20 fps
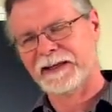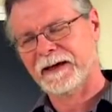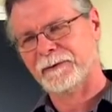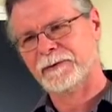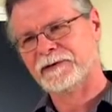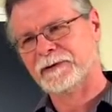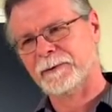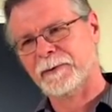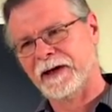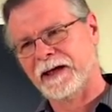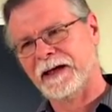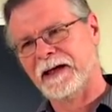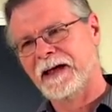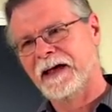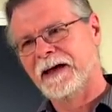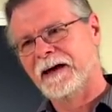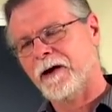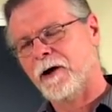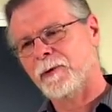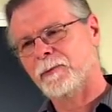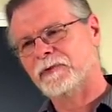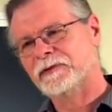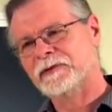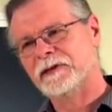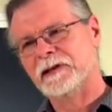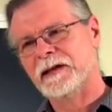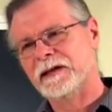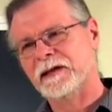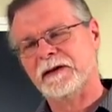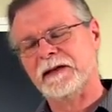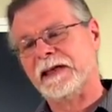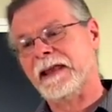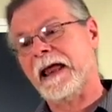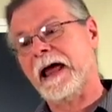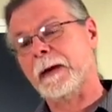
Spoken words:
That was a way, in